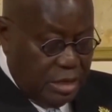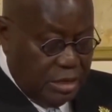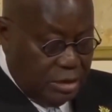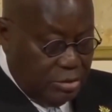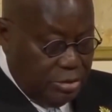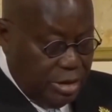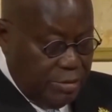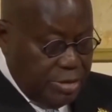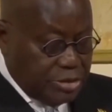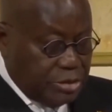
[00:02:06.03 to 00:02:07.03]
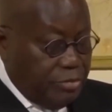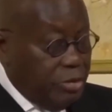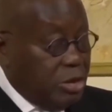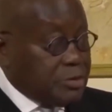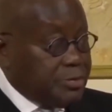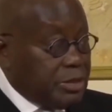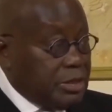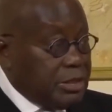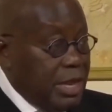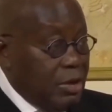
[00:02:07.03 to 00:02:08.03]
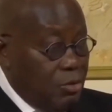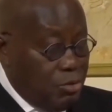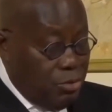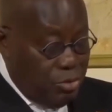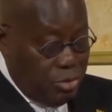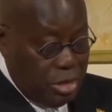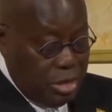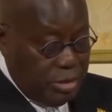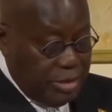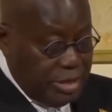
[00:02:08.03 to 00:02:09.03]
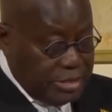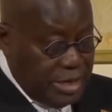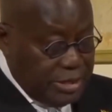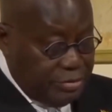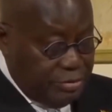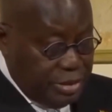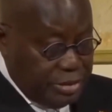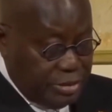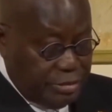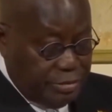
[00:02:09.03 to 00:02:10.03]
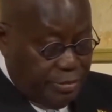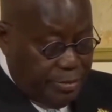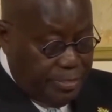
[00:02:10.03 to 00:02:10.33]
including a missionary hospital at Agogo in the Ashanti region,